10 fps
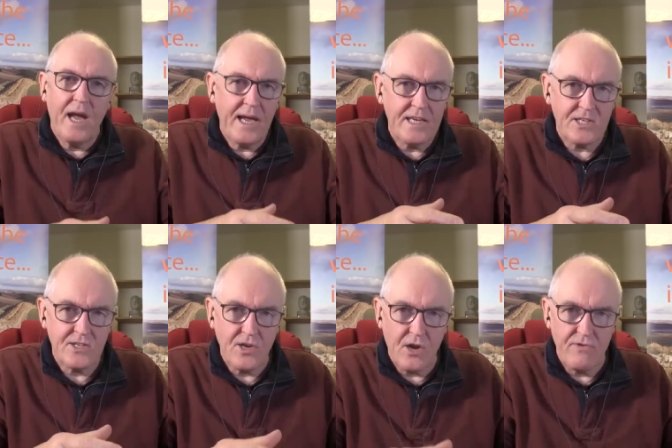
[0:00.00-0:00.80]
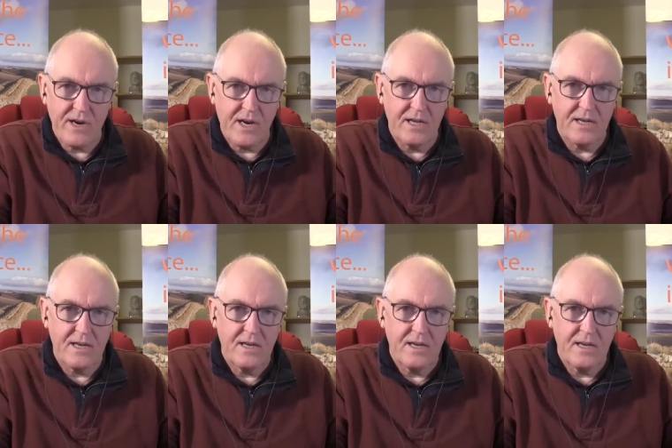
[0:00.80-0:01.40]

historically